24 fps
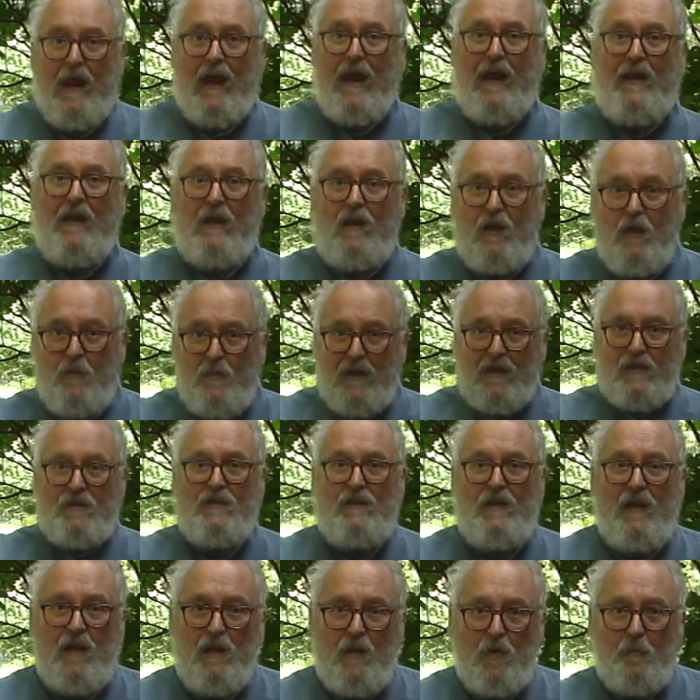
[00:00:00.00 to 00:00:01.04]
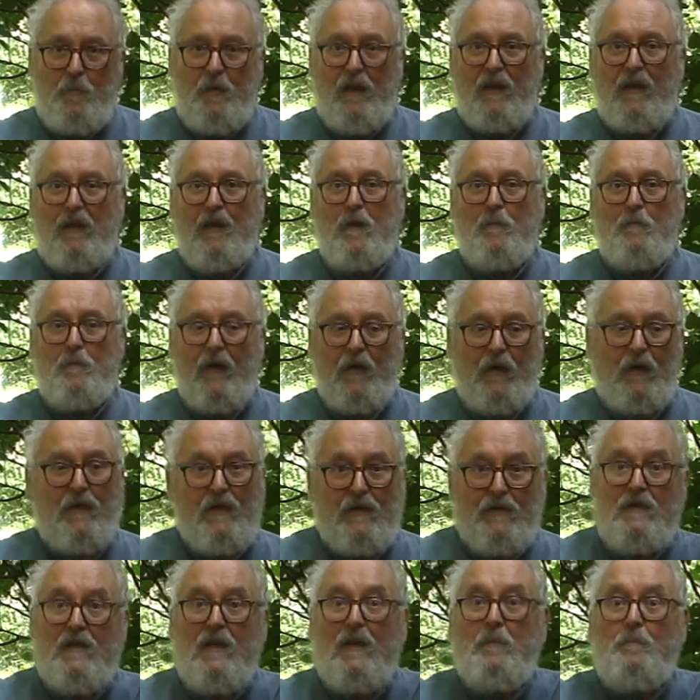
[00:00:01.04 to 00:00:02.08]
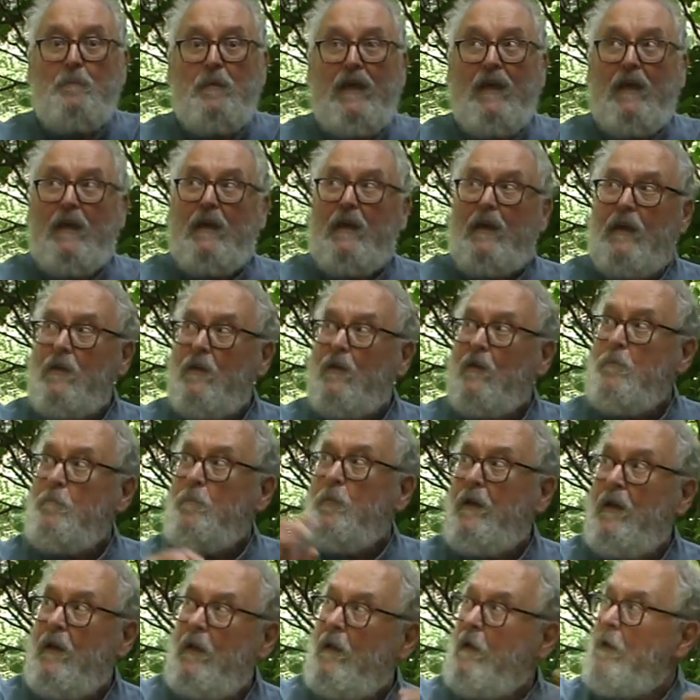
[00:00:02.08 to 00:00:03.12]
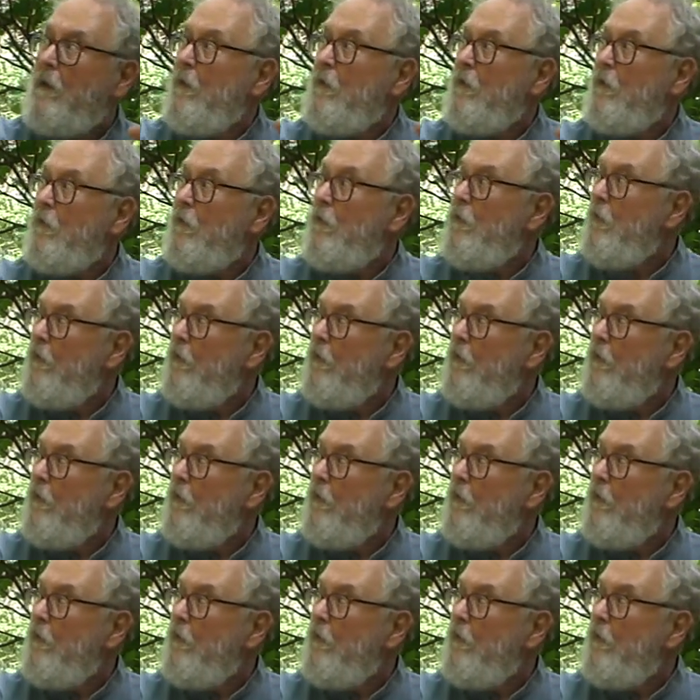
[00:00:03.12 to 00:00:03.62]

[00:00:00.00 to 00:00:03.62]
And he commenced into picking berries, and he picked and picked.